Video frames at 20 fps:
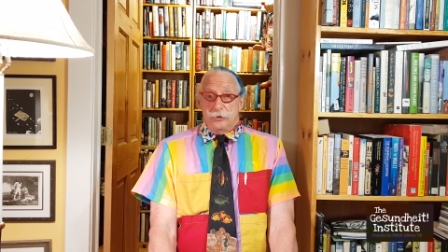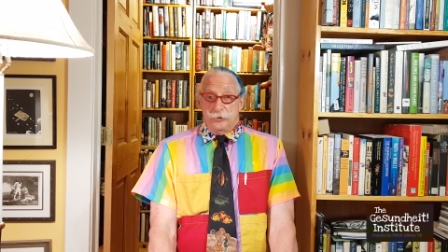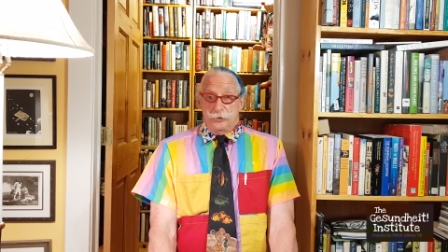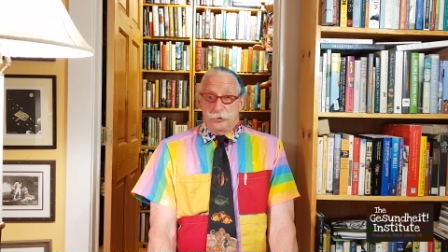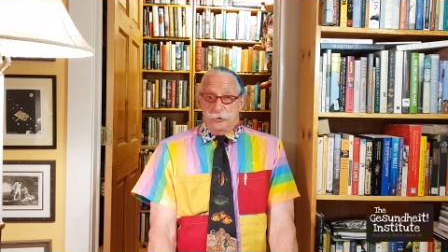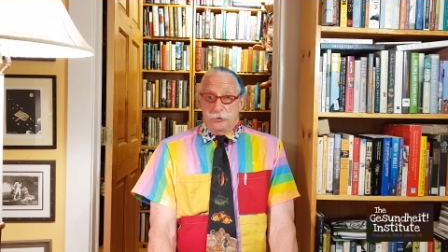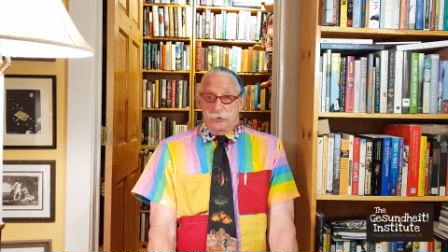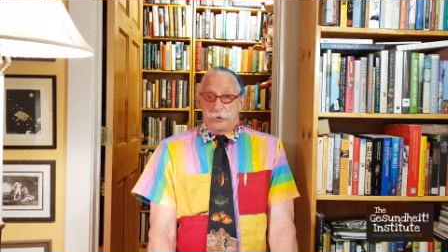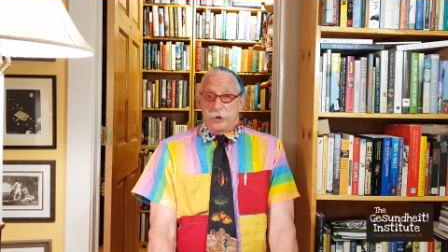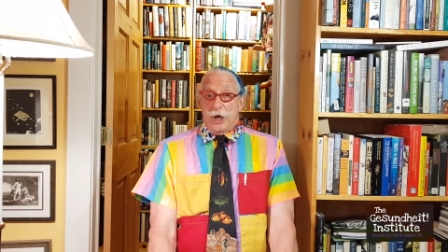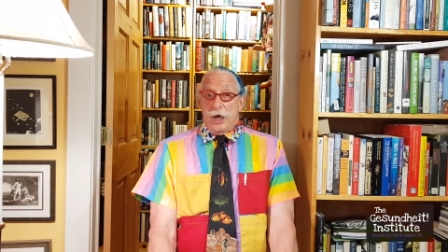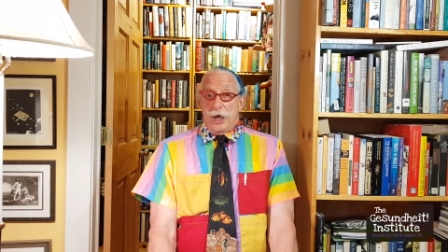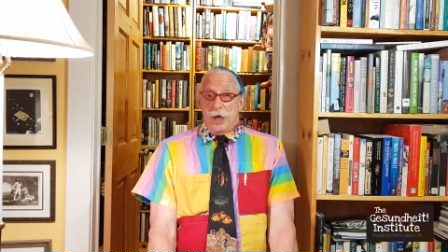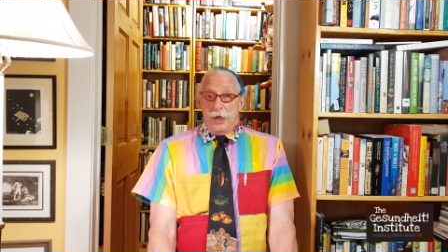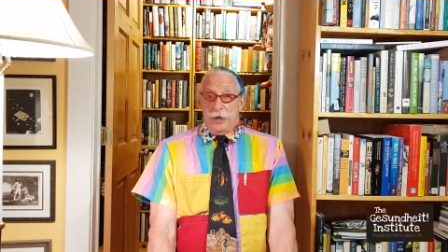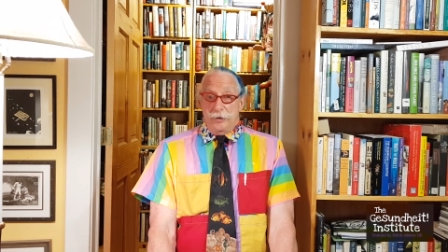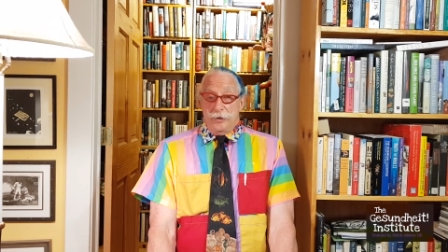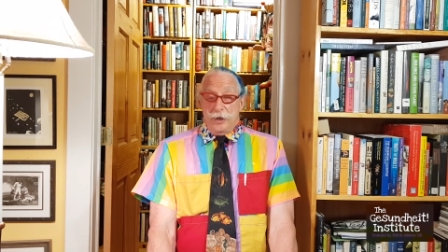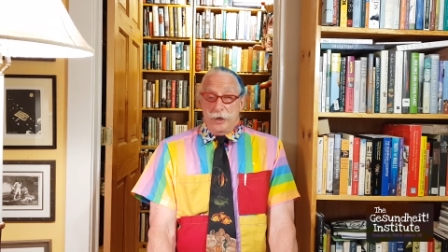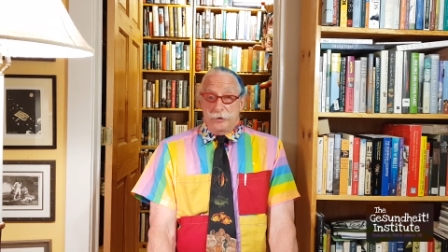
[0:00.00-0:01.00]
to
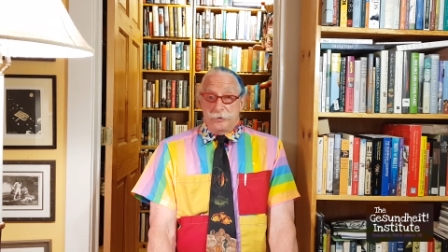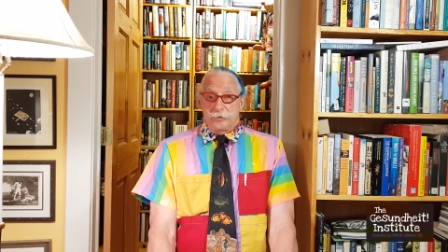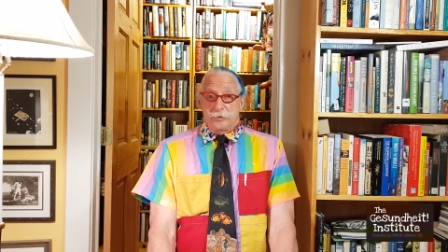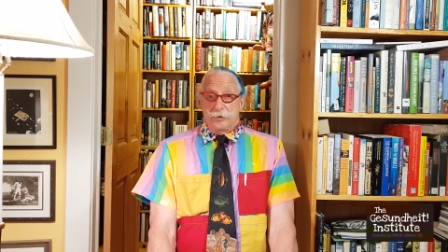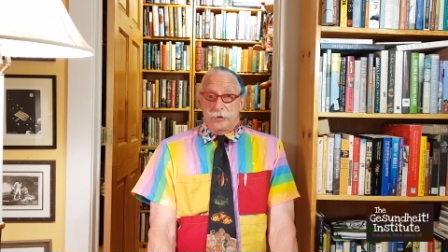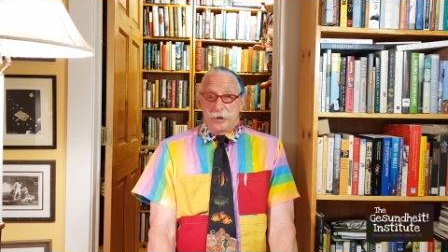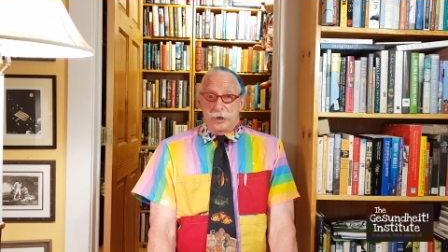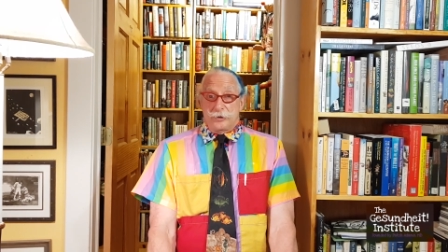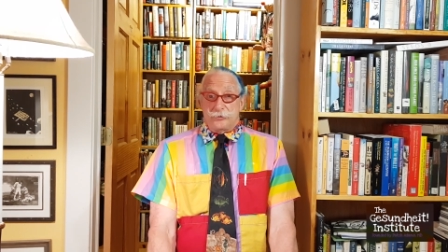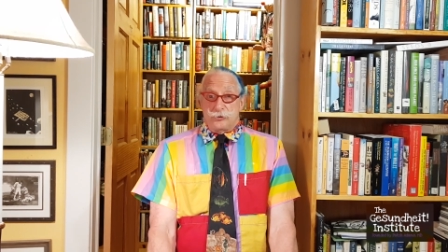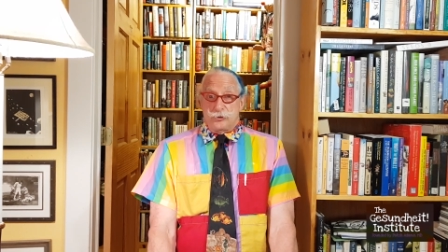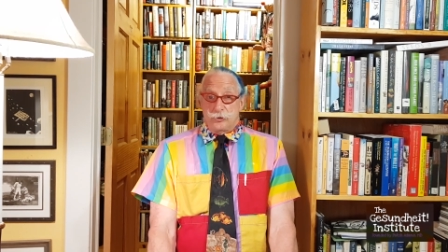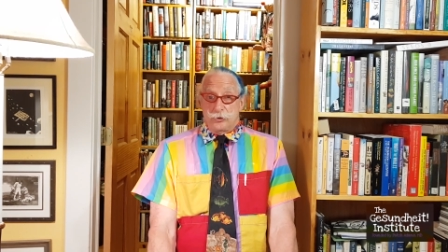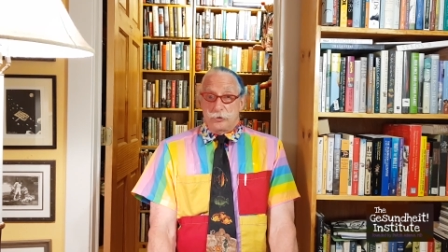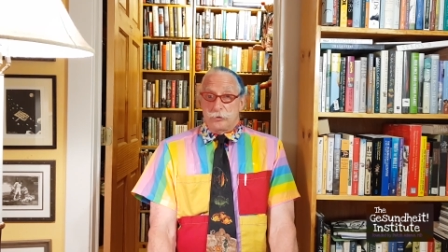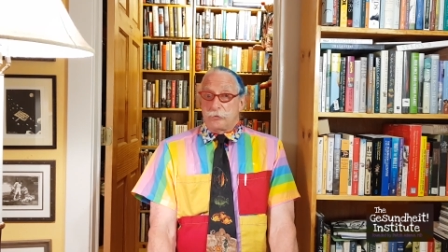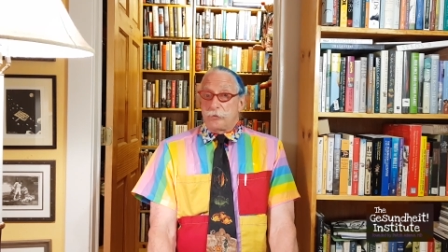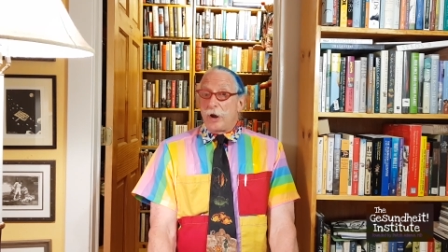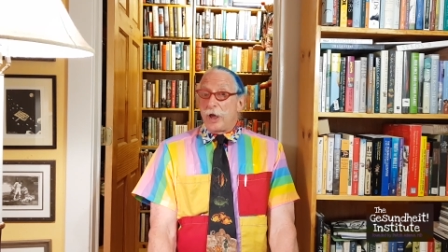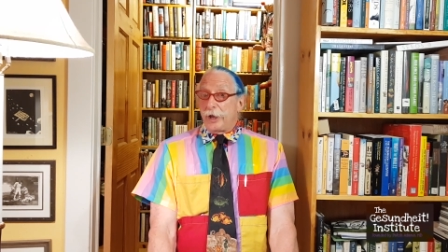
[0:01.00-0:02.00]
die. That, that's
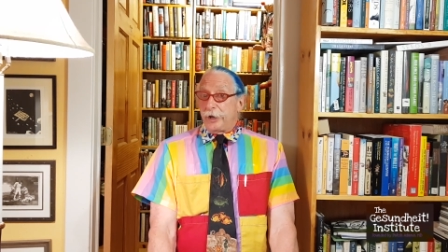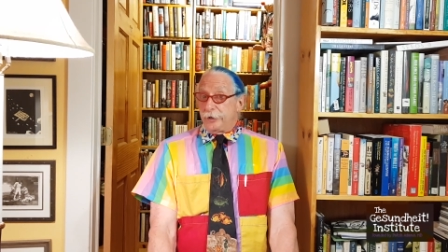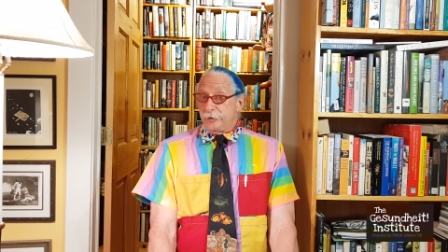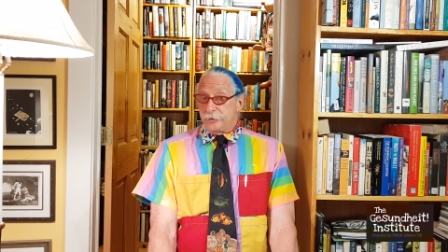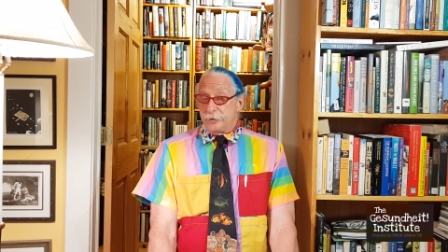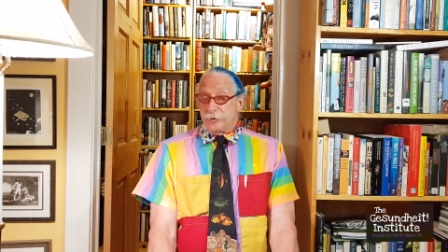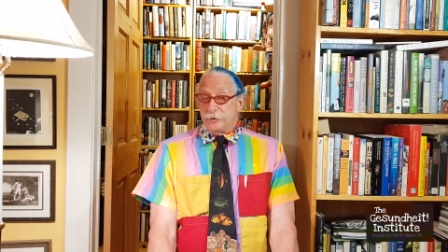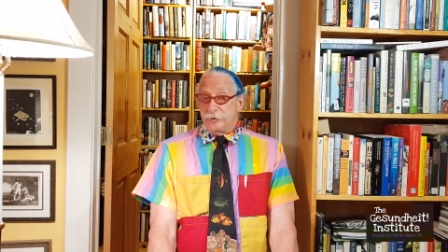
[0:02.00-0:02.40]
your right.